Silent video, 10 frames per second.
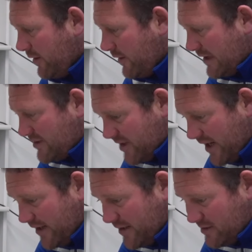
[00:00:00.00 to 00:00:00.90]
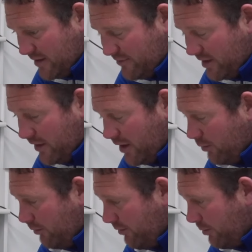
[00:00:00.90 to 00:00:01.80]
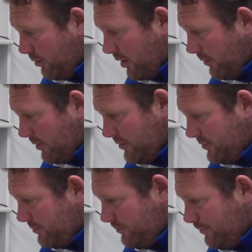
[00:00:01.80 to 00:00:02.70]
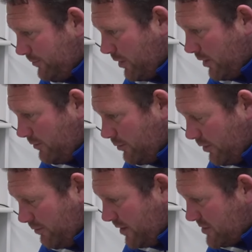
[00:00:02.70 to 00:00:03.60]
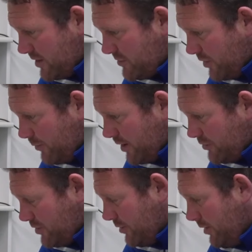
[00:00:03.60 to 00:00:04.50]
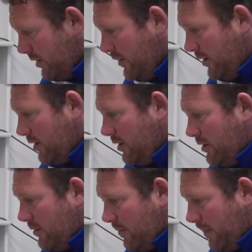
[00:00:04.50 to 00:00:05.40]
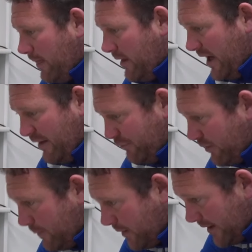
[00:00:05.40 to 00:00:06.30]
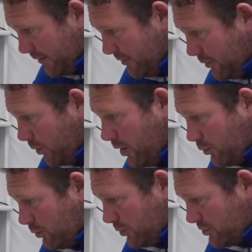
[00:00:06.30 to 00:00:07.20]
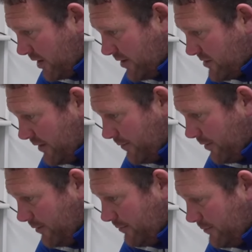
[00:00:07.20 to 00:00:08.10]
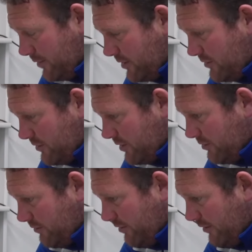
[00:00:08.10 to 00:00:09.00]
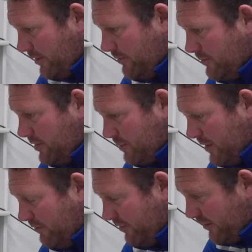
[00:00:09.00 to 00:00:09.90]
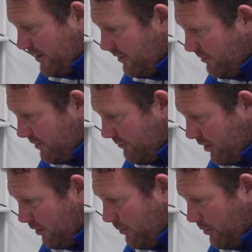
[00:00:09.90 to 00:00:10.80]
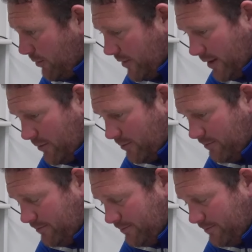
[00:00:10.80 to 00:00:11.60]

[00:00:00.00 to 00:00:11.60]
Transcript: and that stand is lifting the whole football club, it's, you know, we've missed it so much. And every player in the world will say the same thing. It's been a very different environment without them.